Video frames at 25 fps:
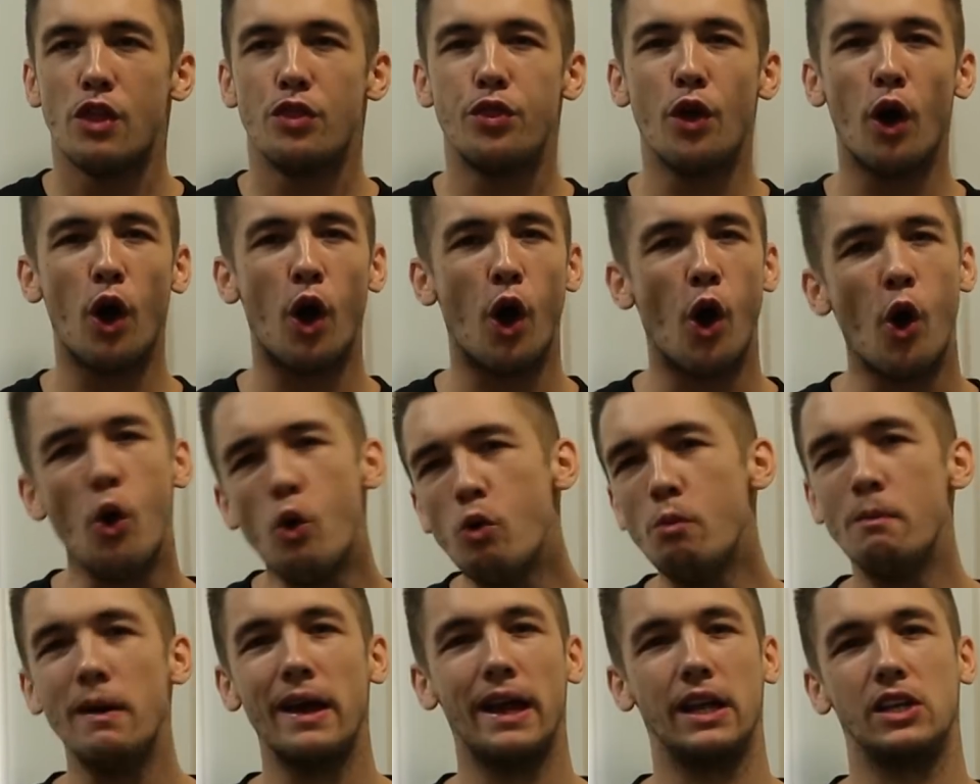The
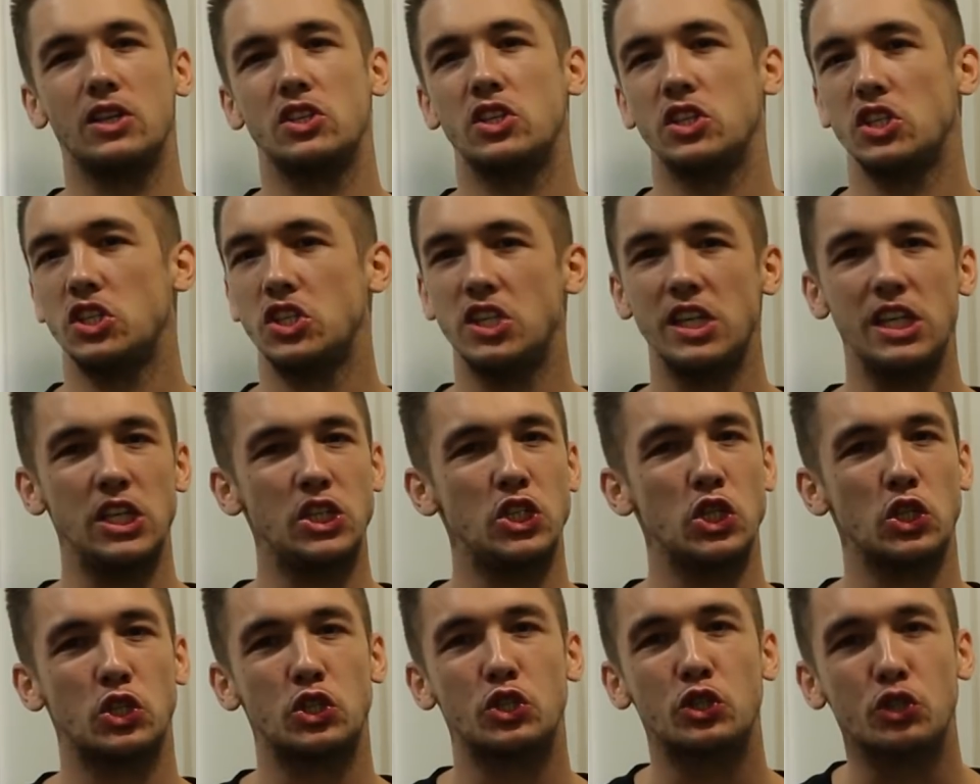whole match, she's
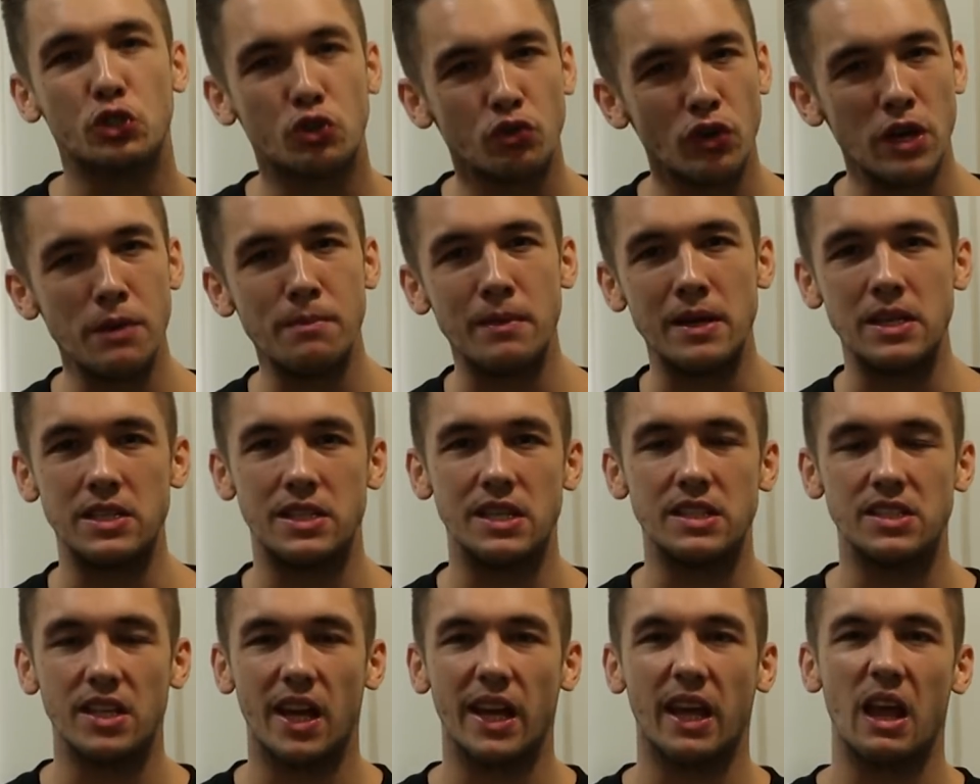just screaming.
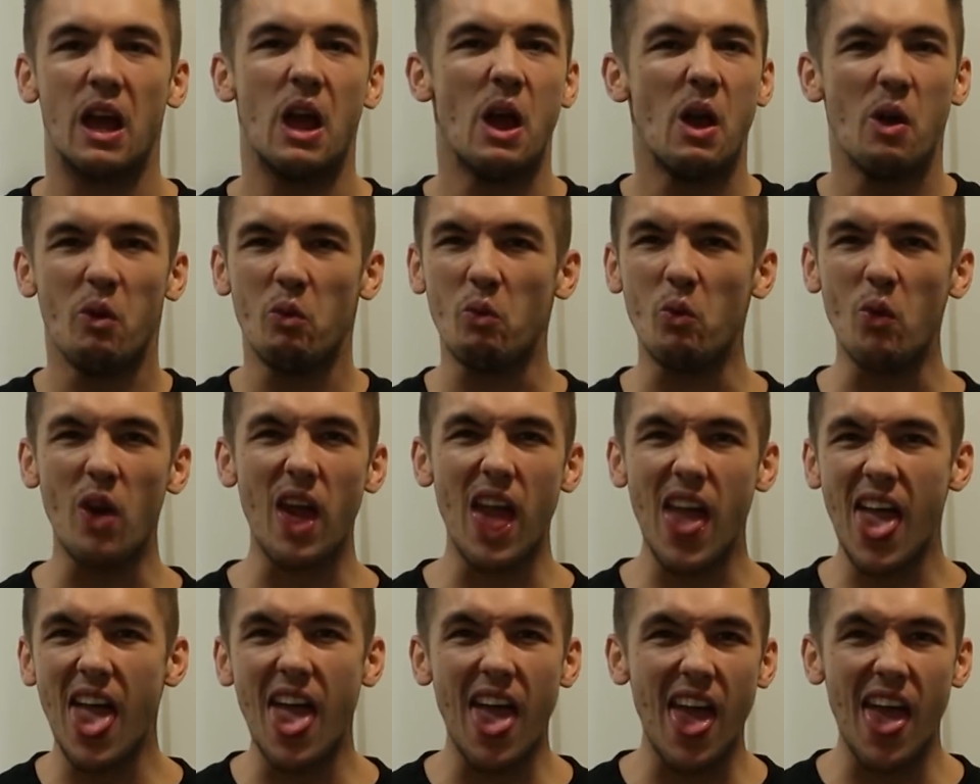She's like,
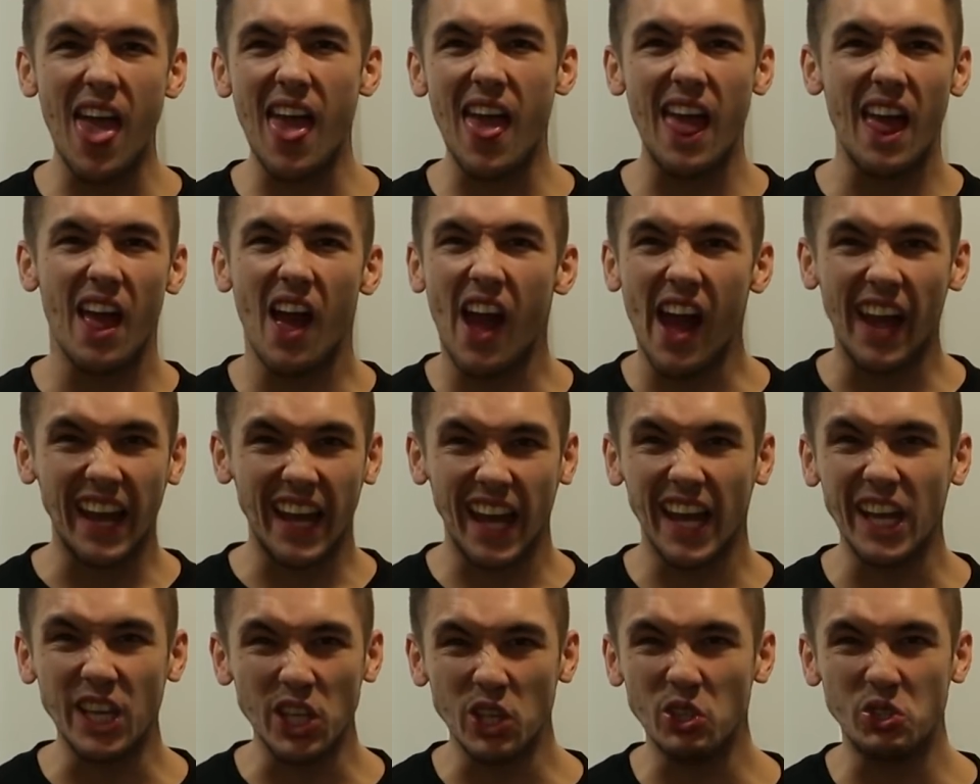
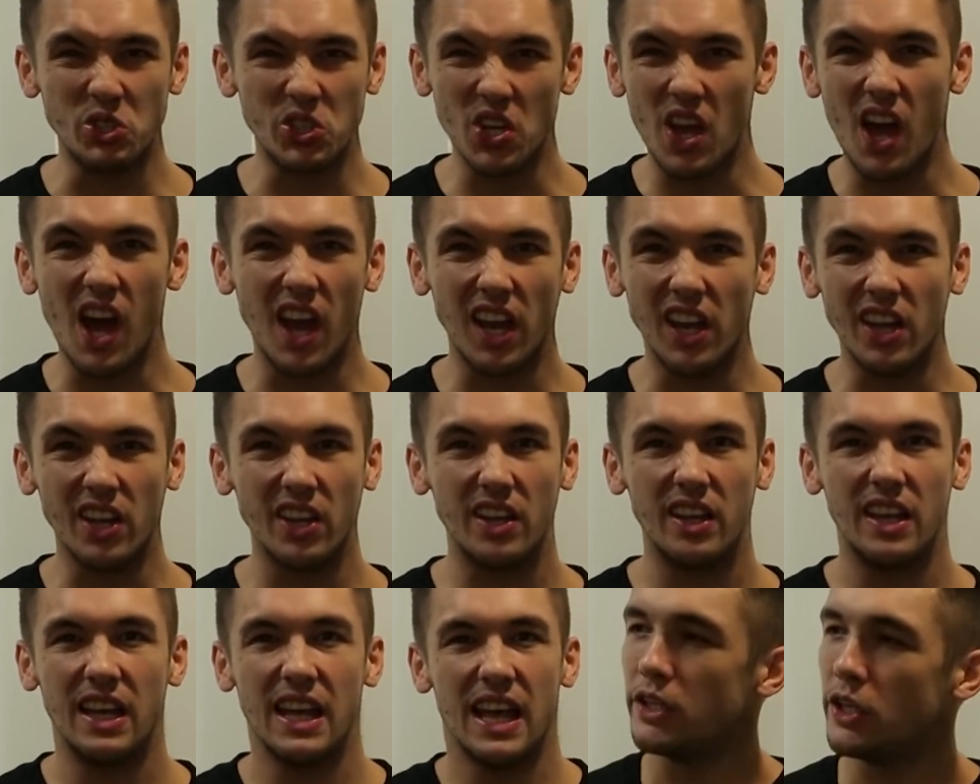I hate you,
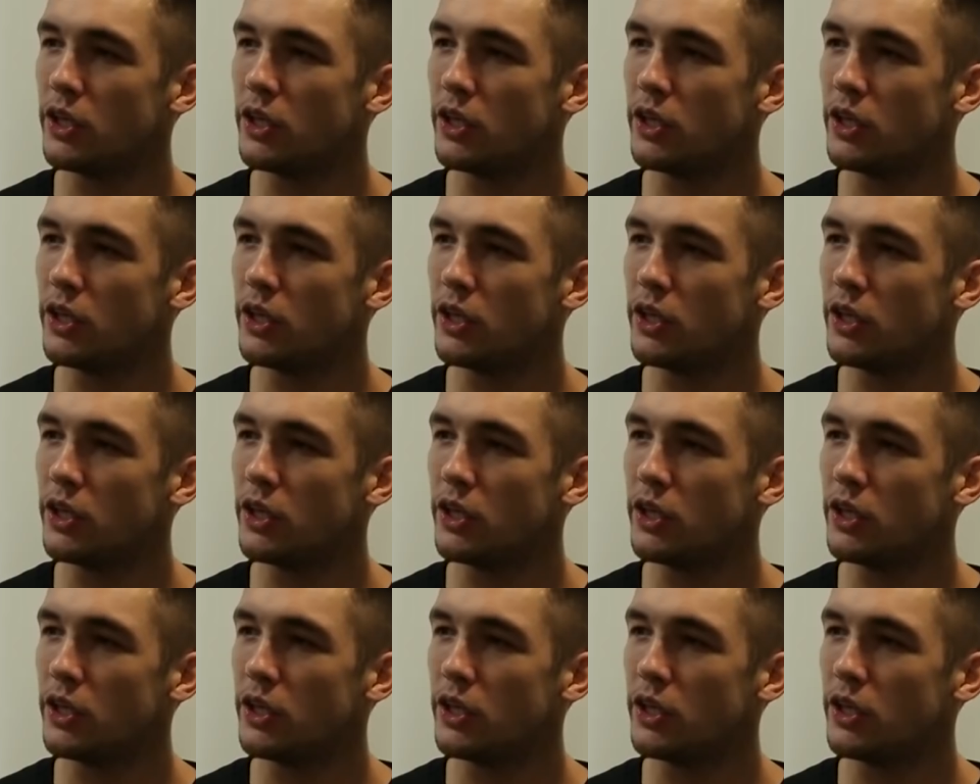Charlotte.